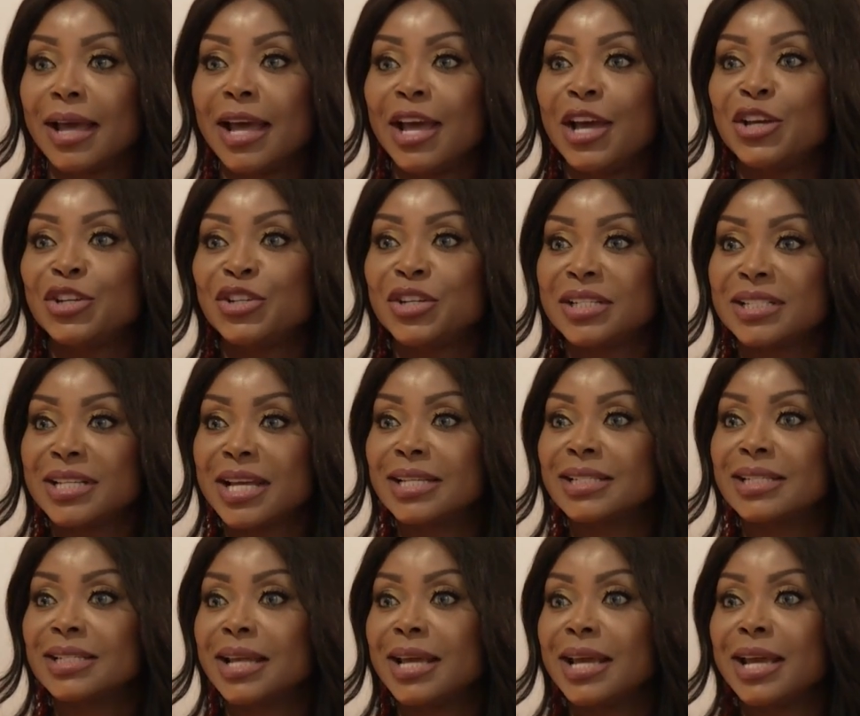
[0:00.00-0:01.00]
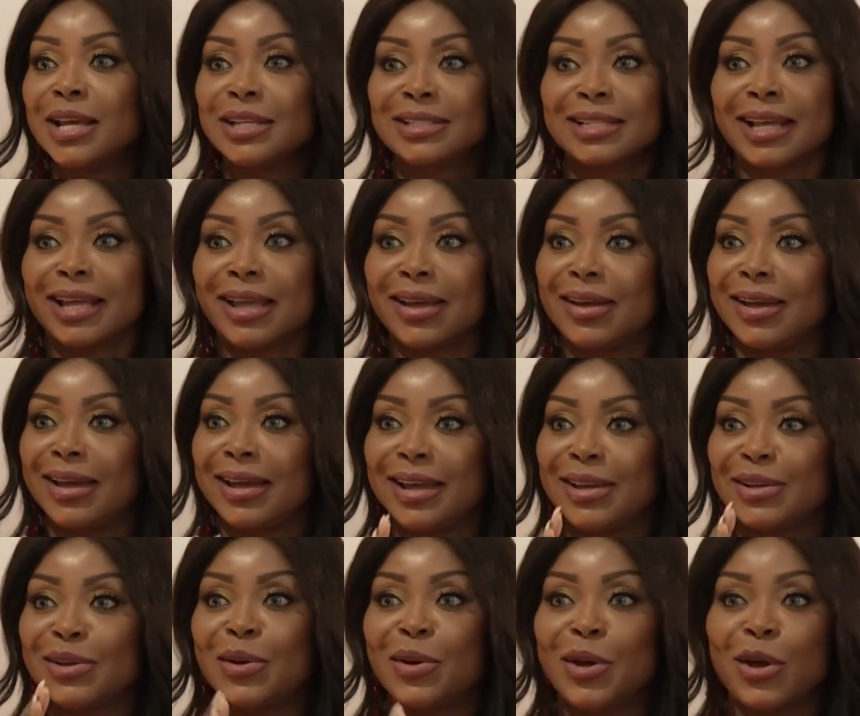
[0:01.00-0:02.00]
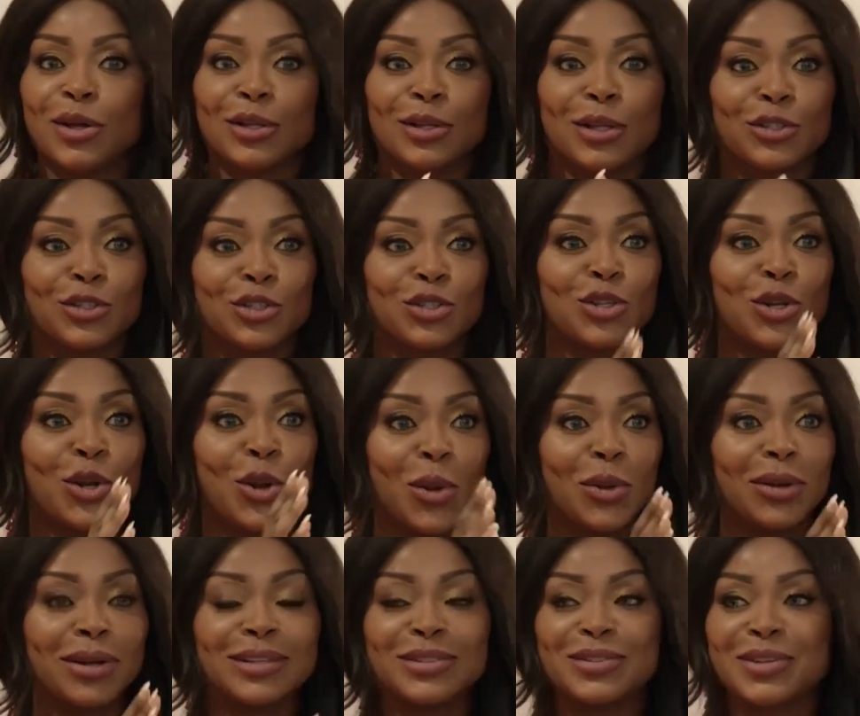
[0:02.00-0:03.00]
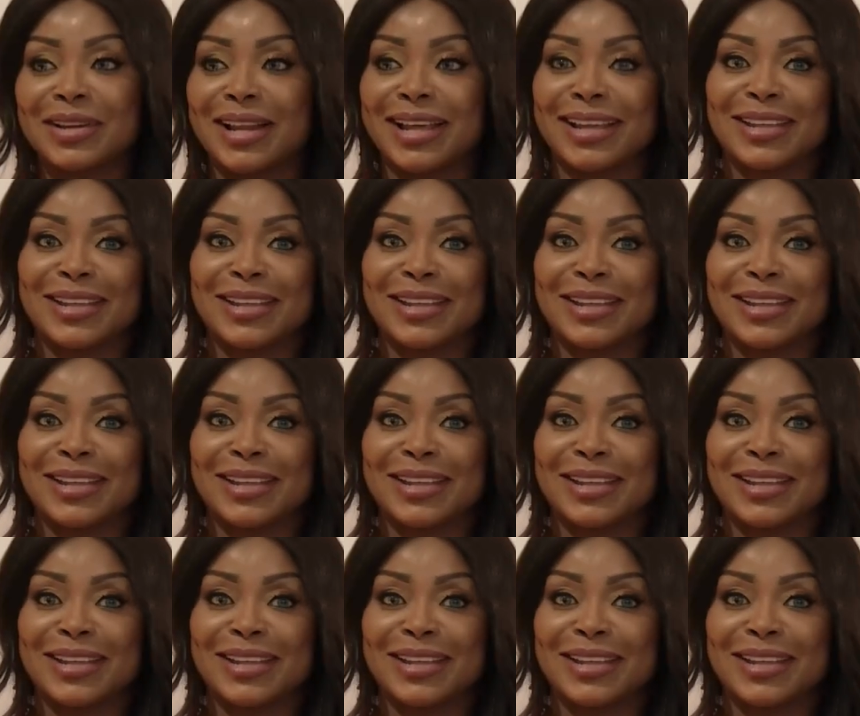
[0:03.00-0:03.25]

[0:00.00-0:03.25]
Which she party? Doesn't, it's like a, you know, this is Claude, it's not like